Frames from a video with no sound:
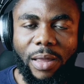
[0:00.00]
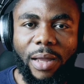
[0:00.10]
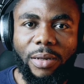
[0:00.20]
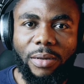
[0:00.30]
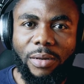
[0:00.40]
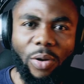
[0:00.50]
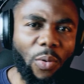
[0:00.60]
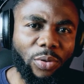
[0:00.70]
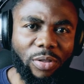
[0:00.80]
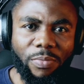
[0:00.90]
and they don't
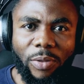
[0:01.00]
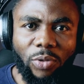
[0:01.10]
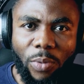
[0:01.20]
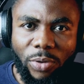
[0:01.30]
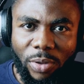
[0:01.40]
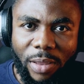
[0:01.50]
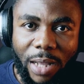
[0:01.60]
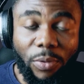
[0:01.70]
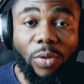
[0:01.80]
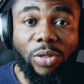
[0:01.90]
want to spend too much on
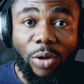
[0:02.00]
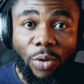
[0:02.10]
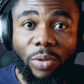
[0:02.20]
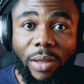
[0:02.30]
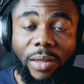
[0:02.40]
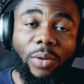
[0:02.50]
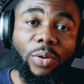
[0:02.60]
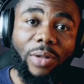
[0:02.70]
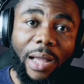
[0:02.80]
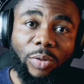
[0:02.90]
that because they know that they're
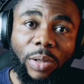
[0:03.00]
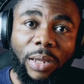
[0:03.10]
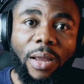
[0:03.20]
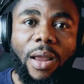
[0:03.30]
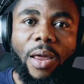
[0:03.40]
going to actually